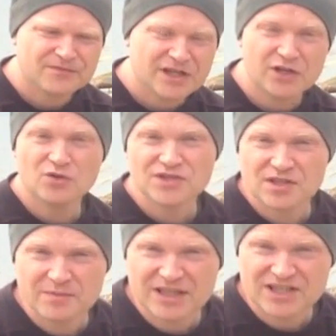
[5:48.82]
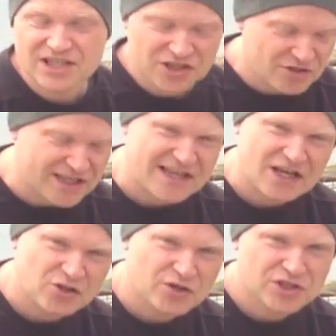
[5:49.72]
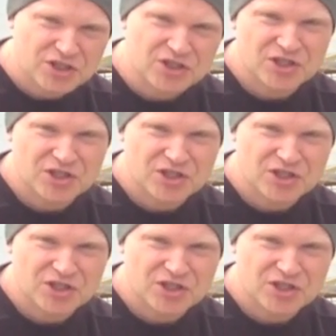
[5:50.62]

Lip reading: And it also means that you don't get that annoying